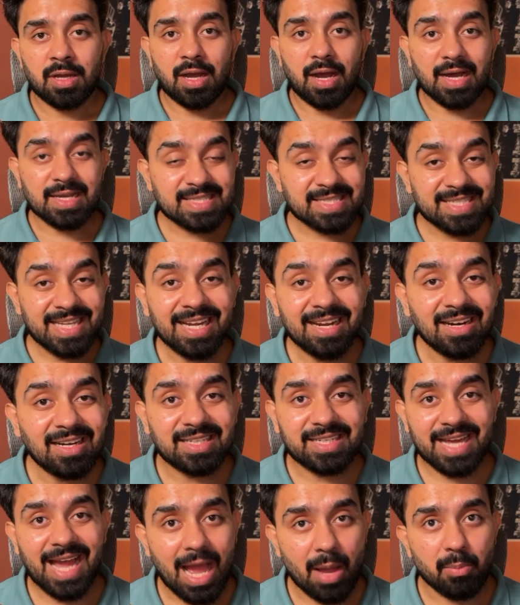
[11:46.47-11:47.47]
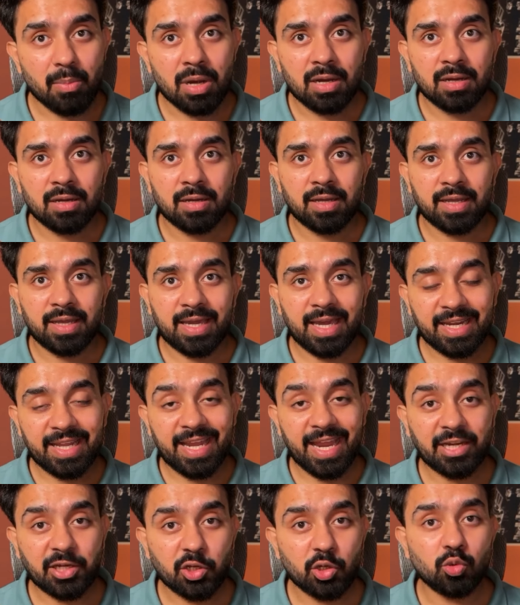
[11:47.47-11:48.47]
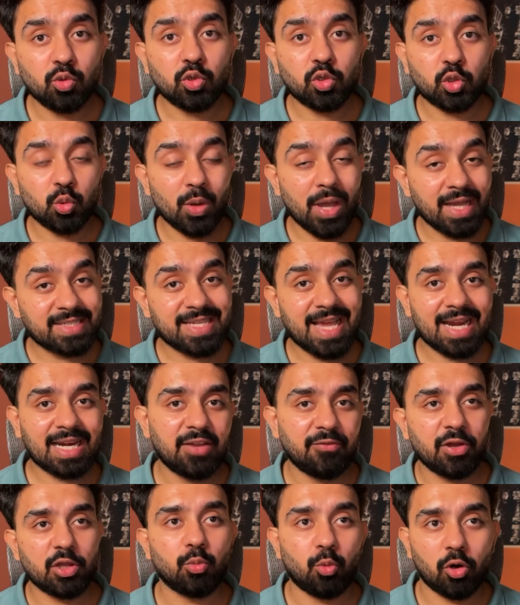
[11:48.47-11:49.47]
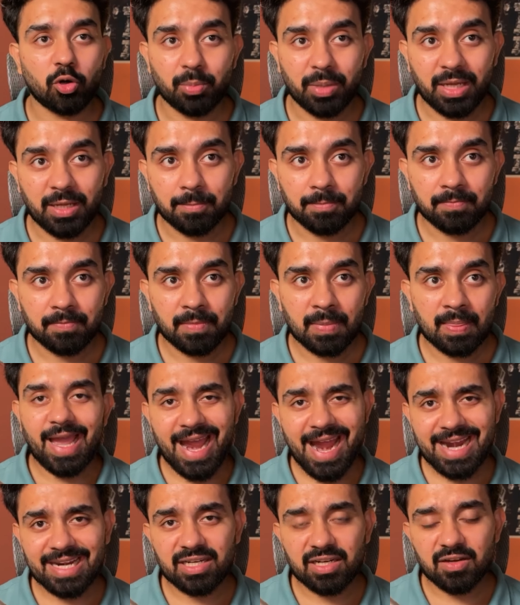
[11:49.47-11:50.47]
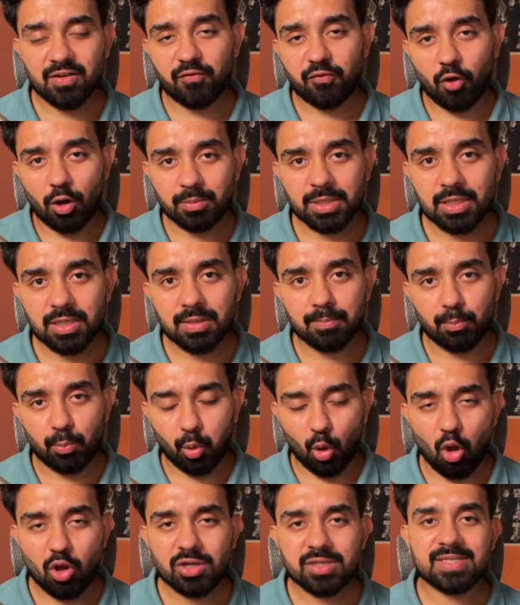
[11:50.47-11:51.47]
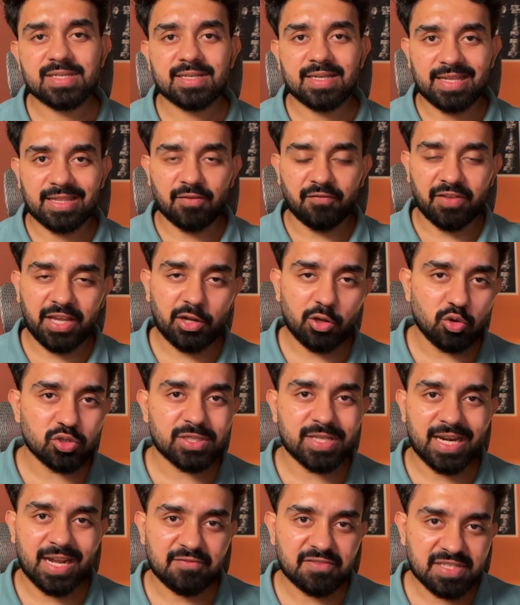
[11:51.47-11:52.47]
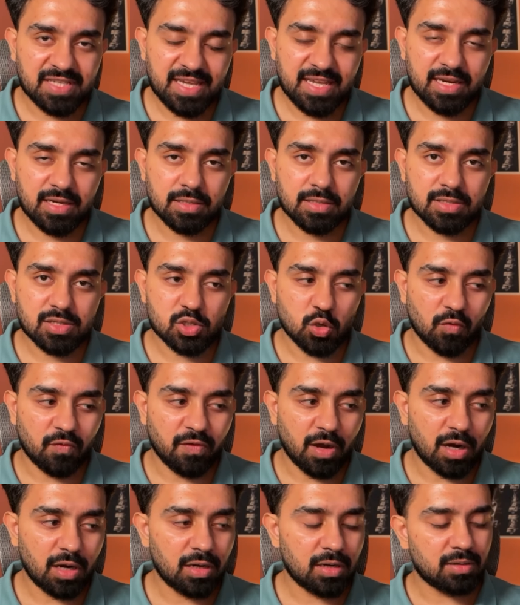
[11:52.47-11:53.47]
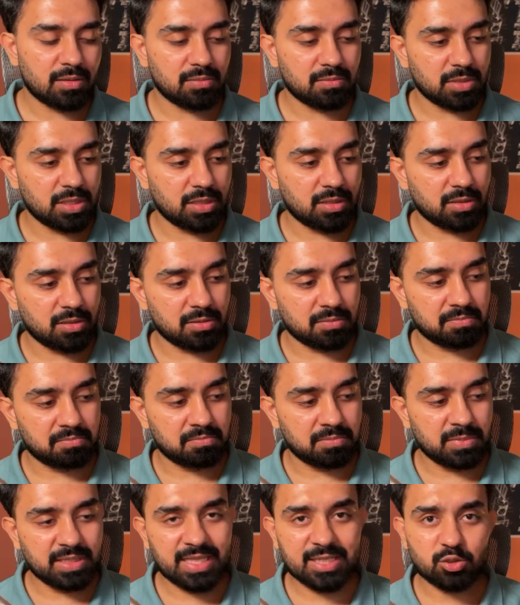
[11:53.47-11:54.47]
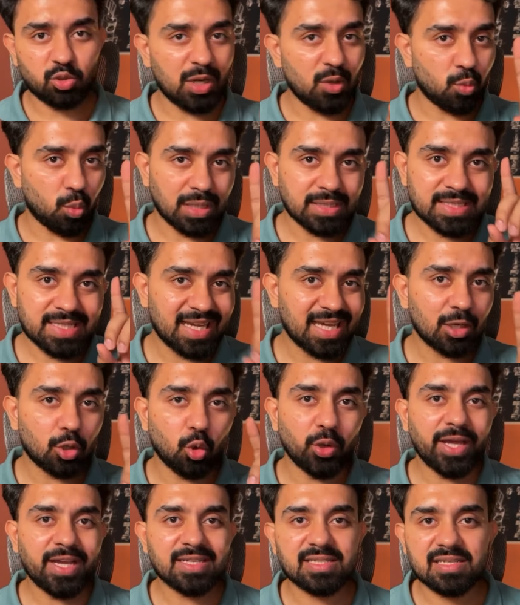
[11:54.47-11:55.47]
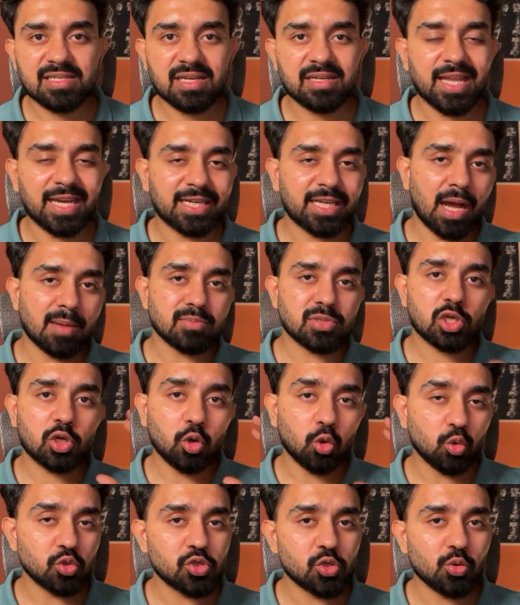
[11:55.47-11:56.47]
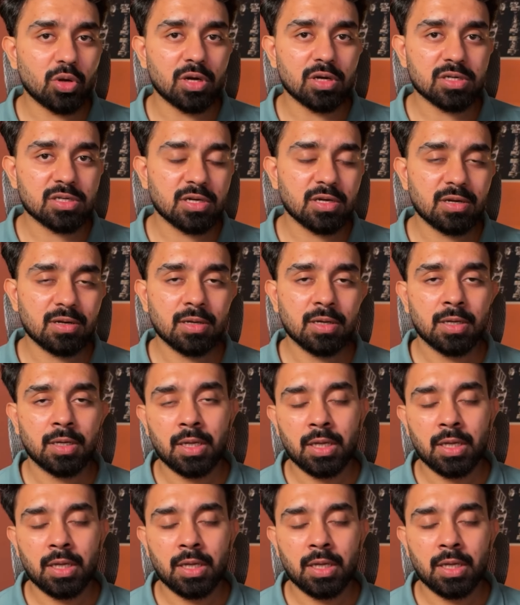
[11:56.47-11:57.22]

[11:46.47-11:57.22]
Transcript: A single tab can get you to exactly where you want to be. And from the blogs and the videos that I've seen so far, there's only one single coding assistant that comes close to Cursor.